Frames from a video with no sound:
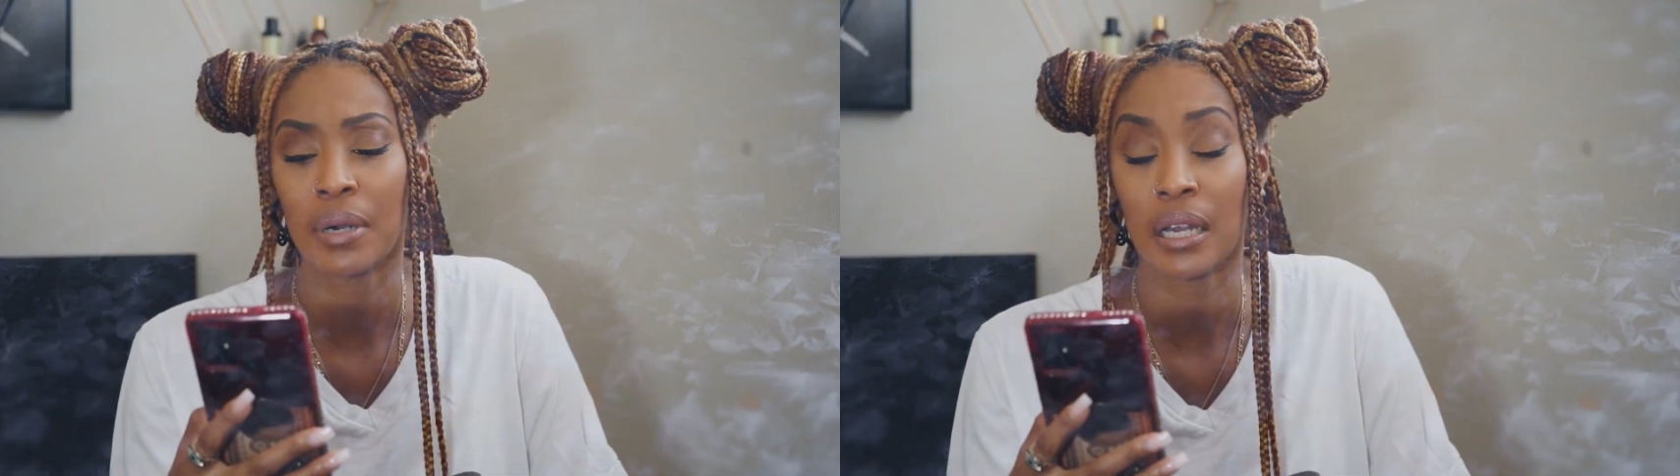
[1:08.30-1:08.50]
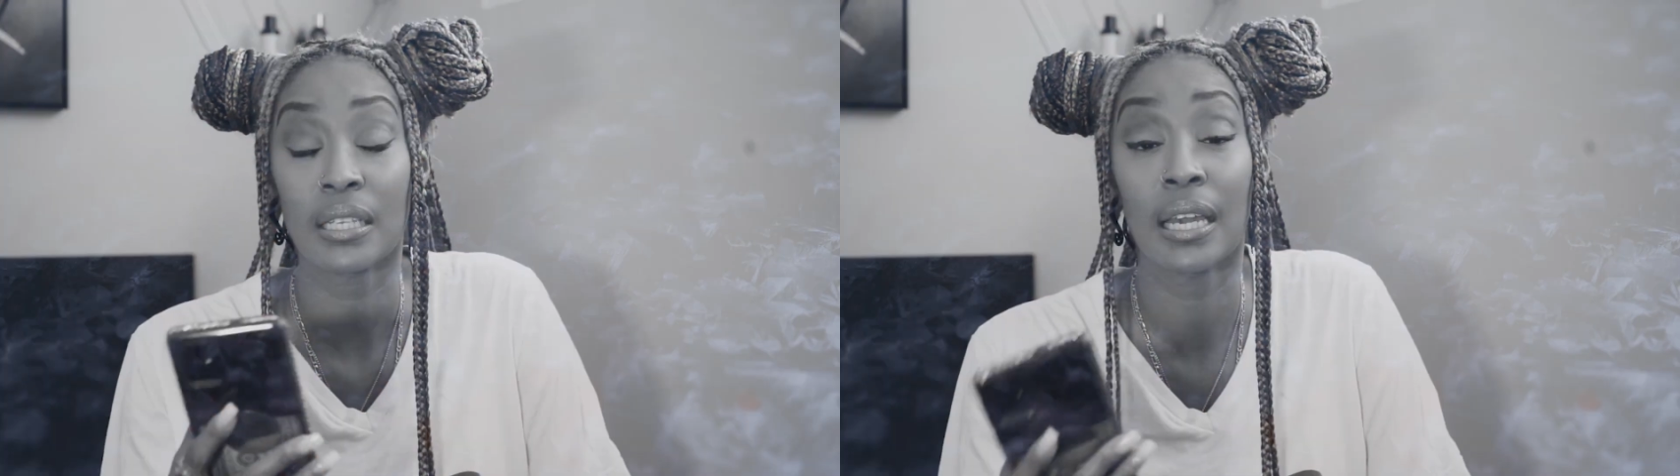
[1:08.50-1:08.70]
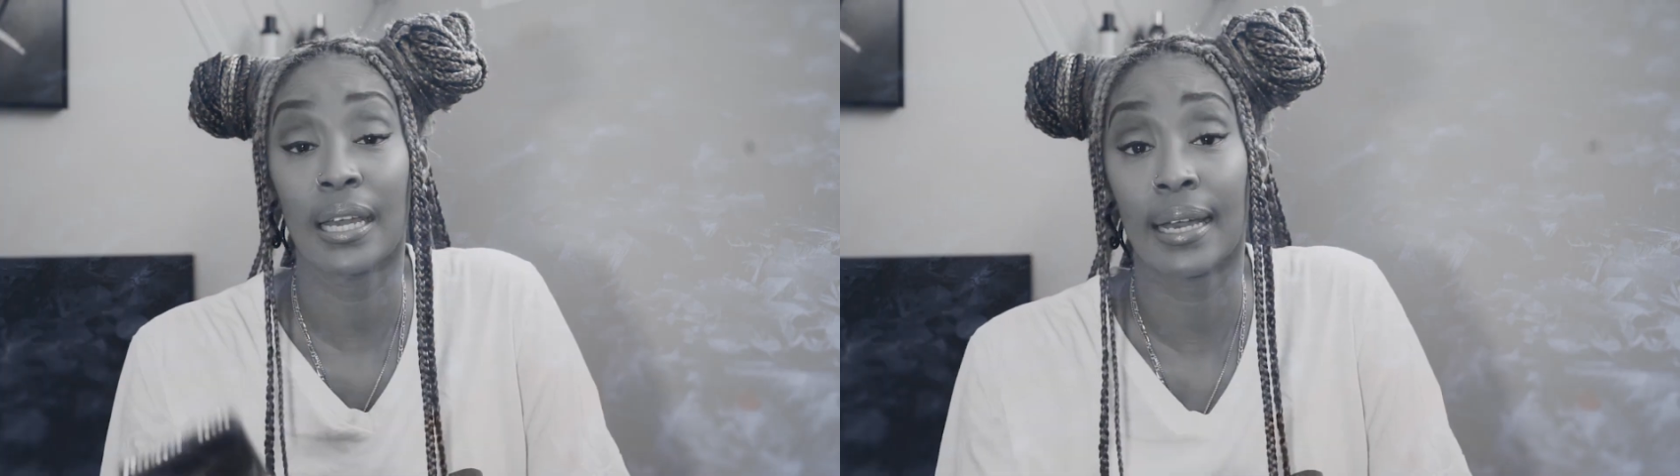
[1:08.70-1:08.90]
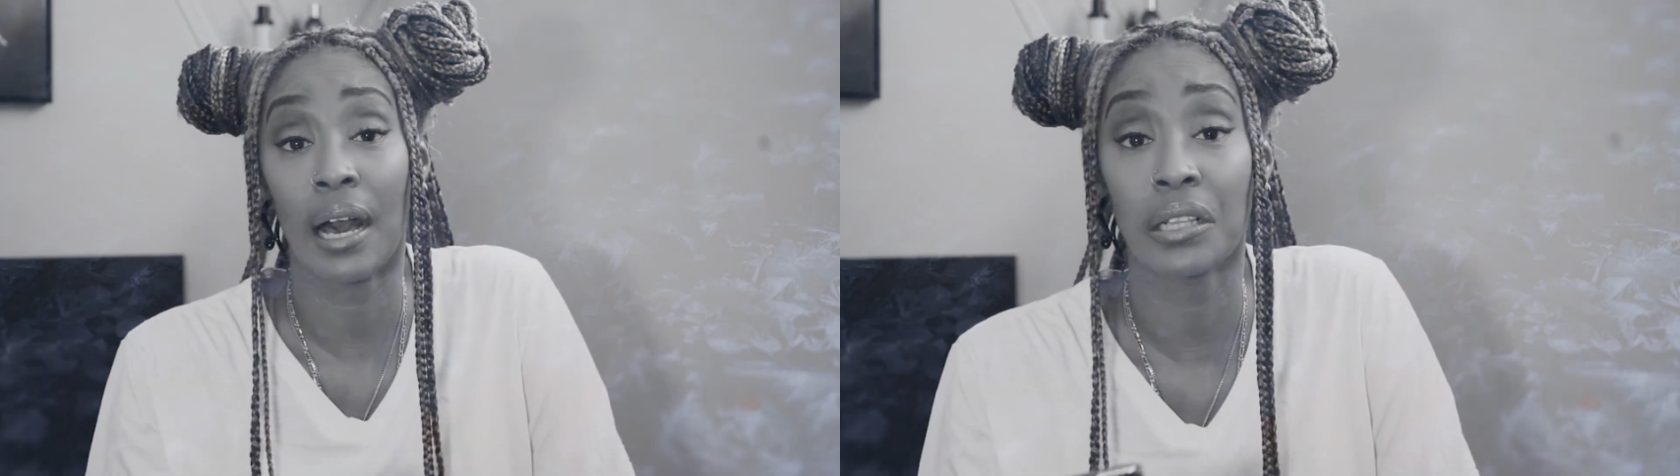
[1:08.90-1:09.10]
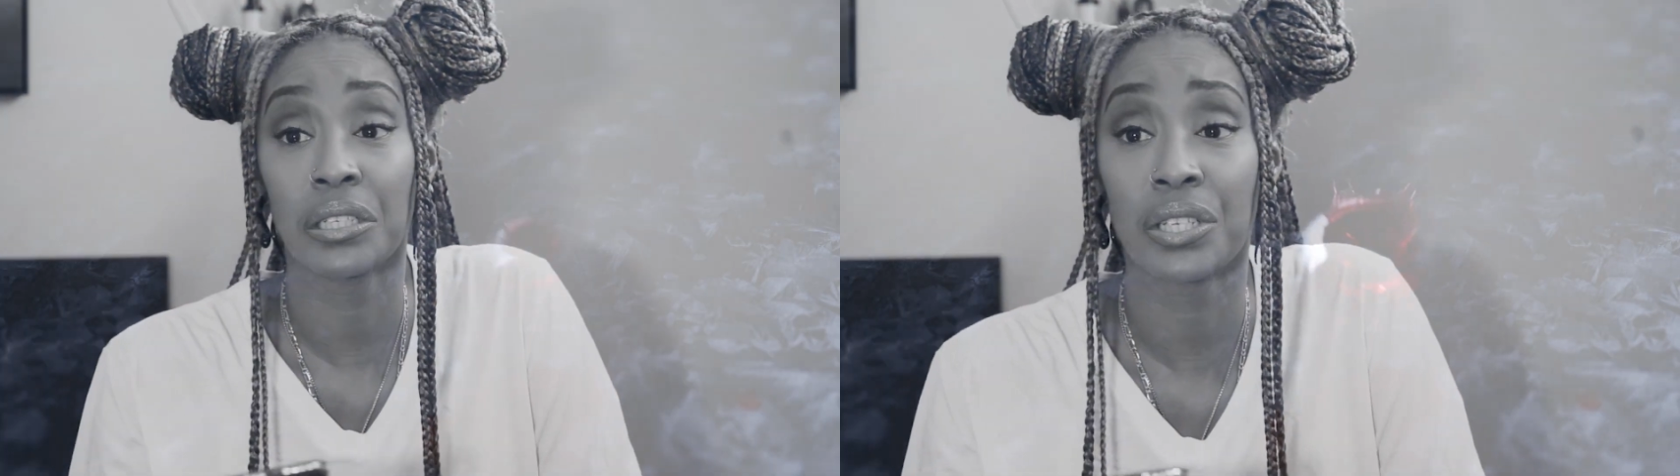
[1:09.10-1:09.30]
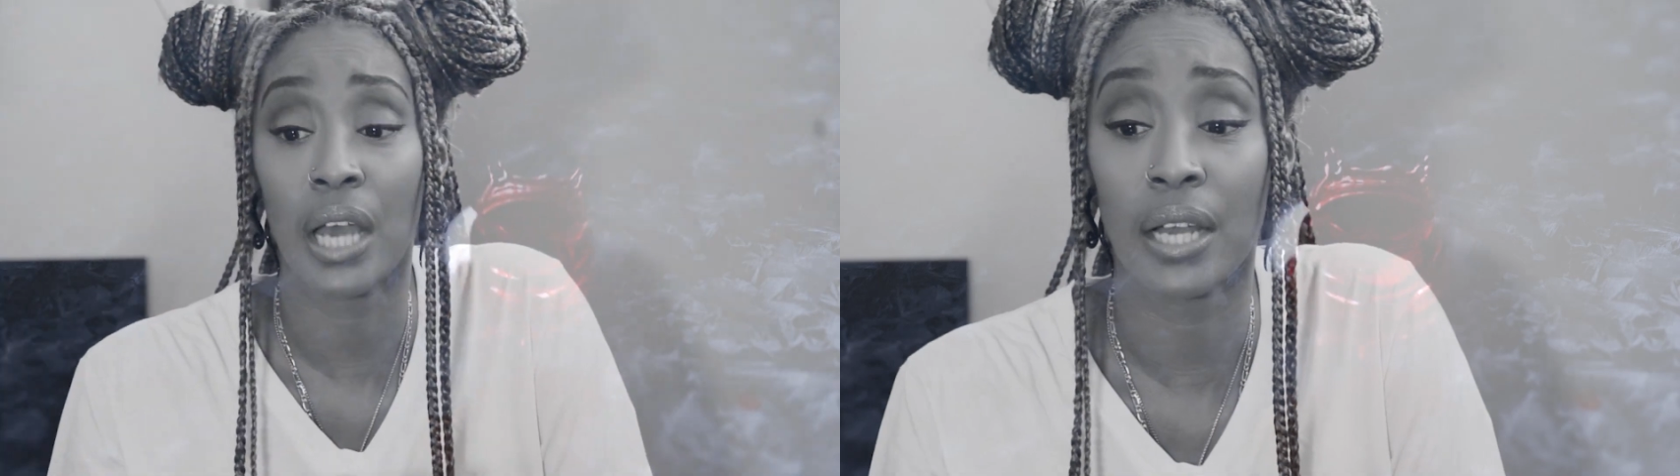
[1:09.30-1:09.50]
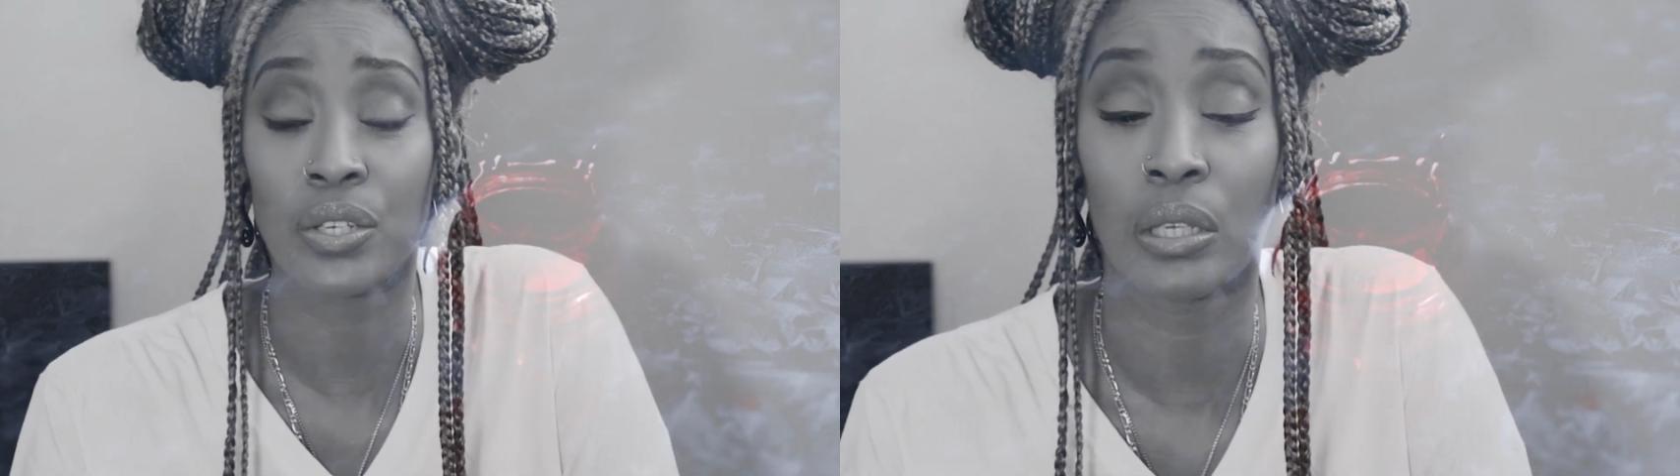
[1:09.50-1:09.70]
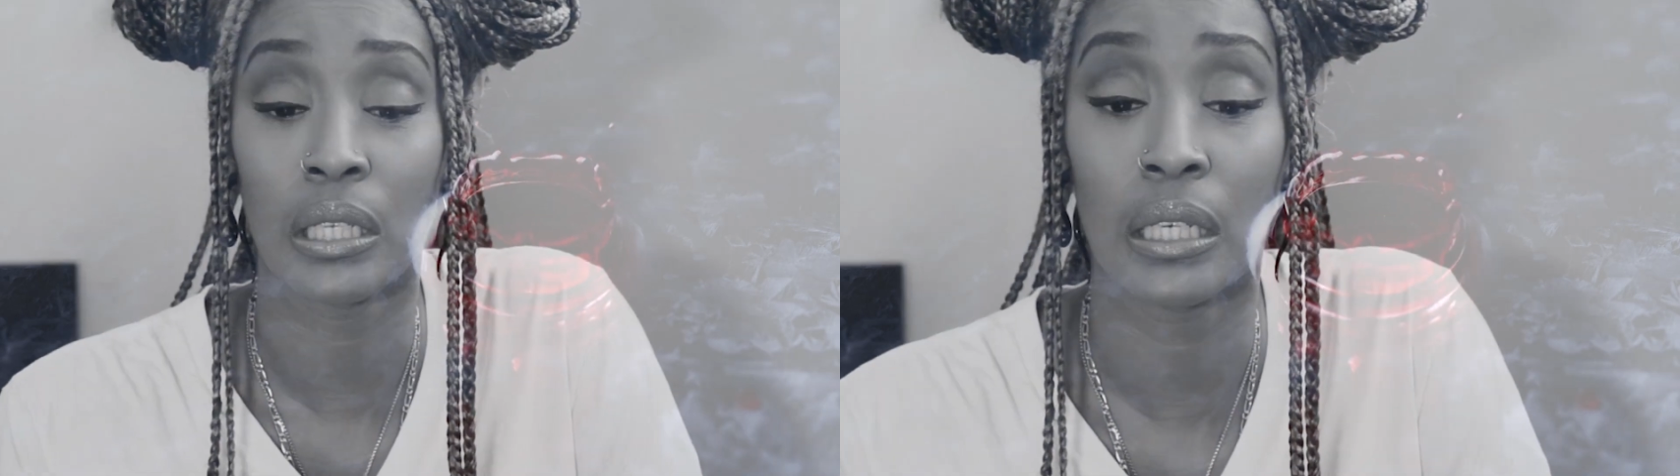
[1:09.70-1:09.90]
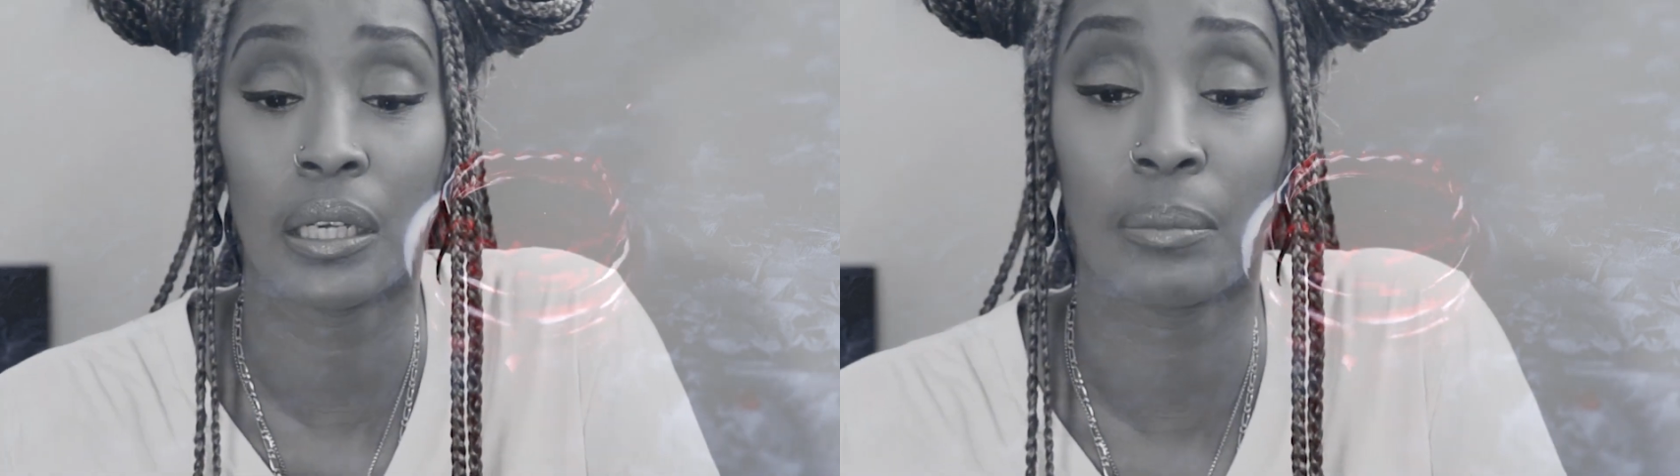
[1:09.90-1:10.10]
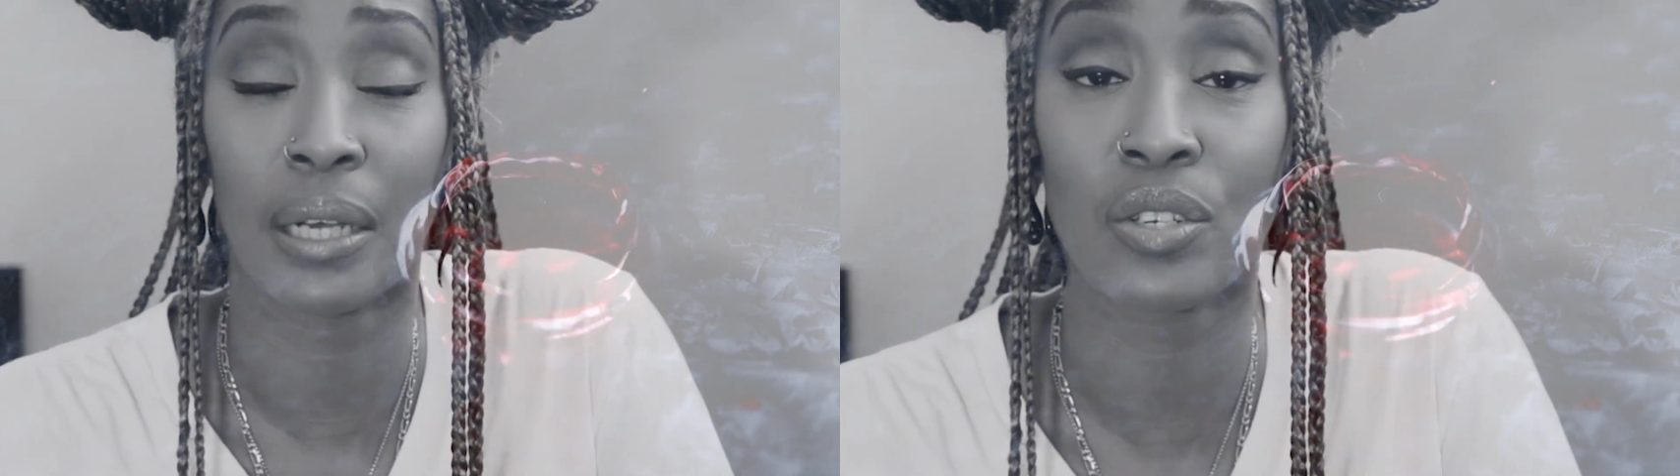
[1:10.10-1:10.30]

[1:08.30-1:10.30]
But yeah, in college, actually, um,